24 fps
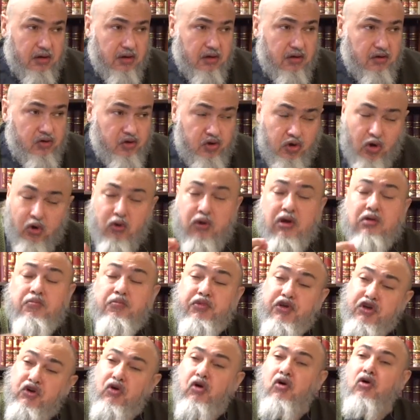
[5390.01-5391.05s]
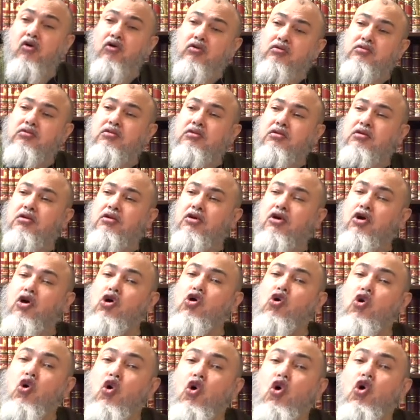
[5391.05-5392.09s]
lo and behold,
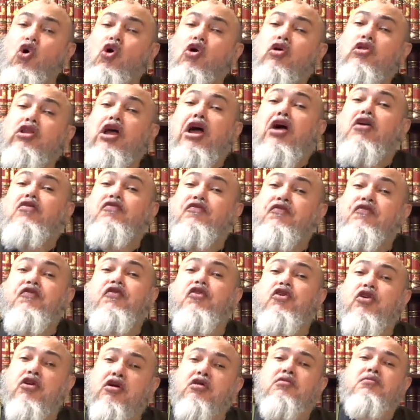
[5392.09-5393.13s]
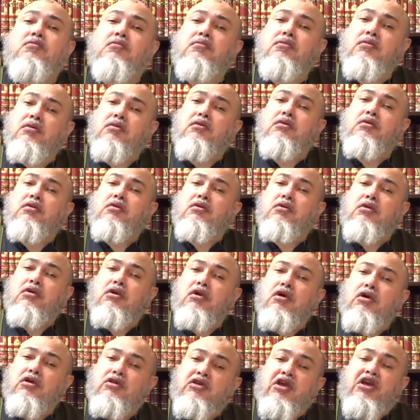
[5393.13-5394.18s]
all affirm
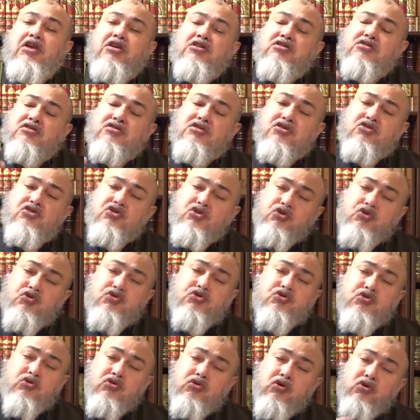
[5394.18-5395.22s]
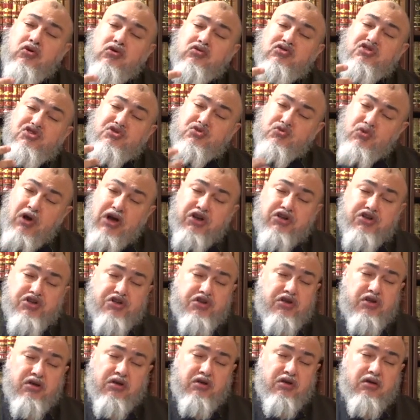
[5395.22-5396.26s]
the institutional
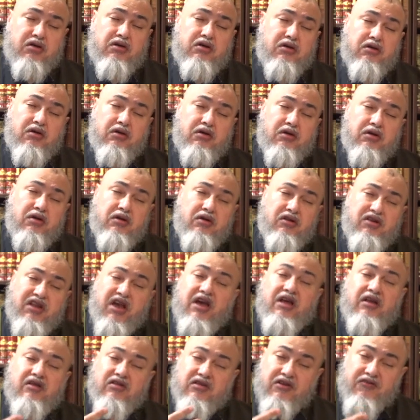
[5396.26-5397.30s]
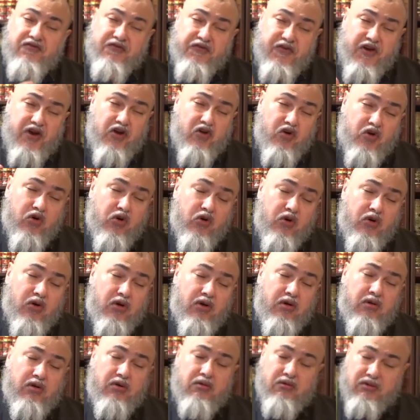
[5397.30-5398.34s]
structure that the Pharaoh,
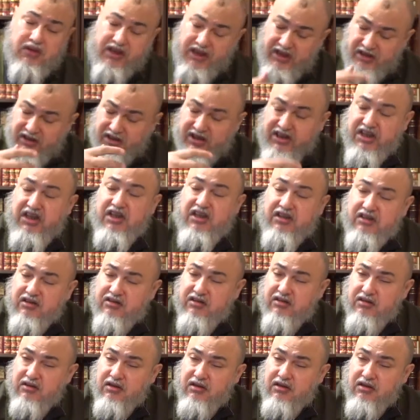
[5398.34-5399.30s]
the elite